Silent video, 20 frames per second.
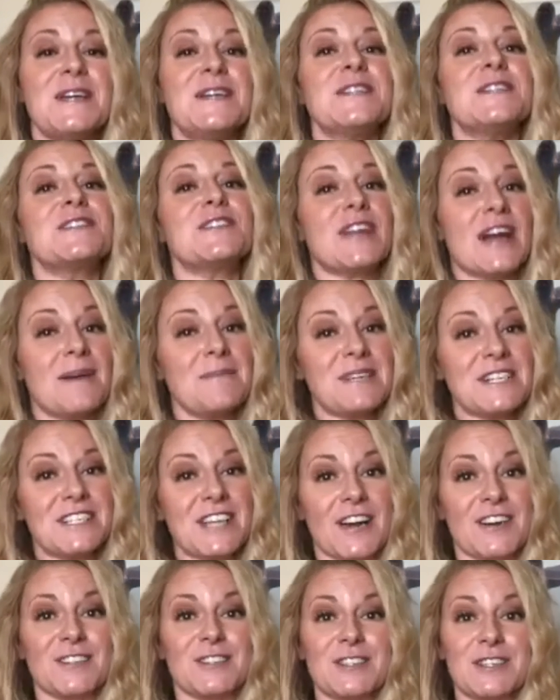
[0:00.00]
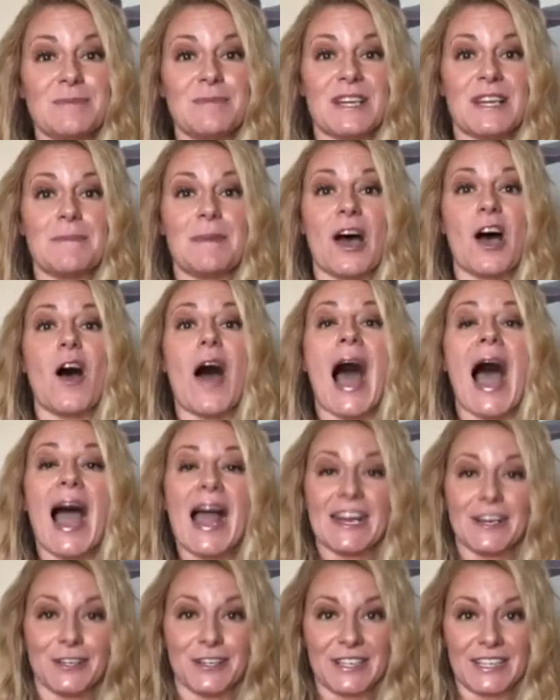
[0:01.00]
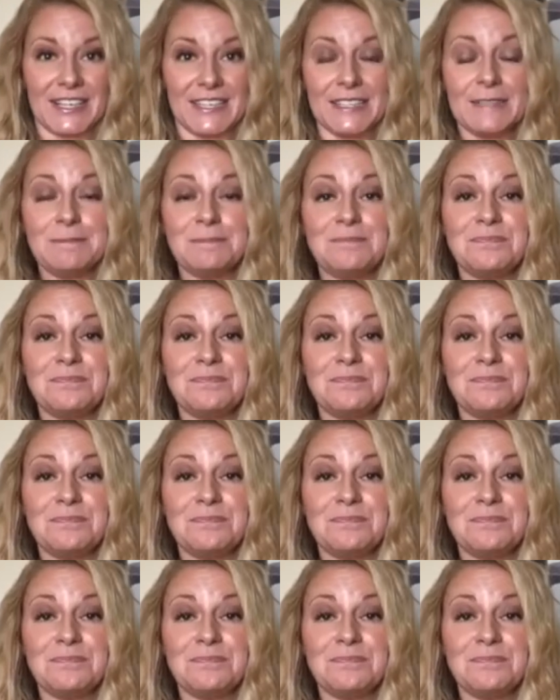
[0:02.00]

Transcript: So now I'm going to talk a little bit about hiring